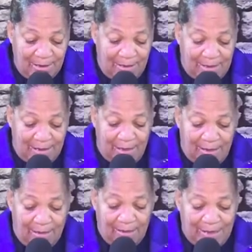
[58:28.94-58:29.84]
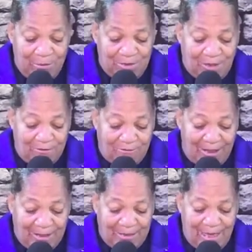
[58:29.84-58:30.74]
that uh, they was going to
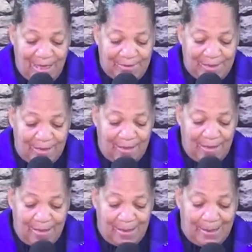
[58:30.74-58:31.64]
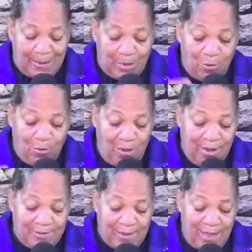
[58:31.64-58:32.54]
recognize that uh, who
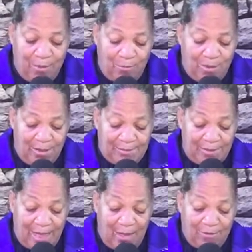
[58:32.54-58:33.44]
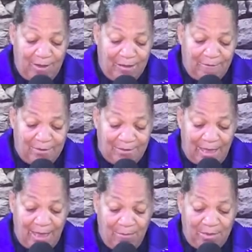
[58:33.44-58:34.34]
his name was and how the deliverance
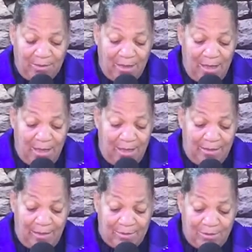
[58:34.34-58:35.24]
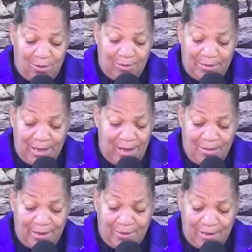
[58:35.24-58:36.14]
came, and, and there's no other name
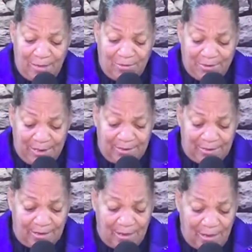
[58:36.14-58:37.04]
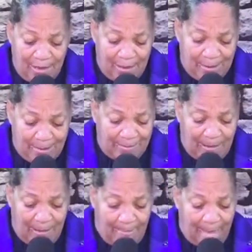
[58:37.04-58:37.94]
like the name of Jesus.
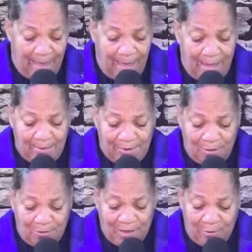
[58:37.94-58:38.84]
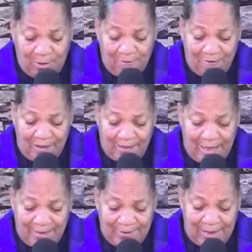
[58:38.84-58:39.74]
And, and so they were going to
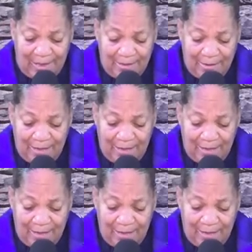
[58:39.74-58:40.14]
recognize that,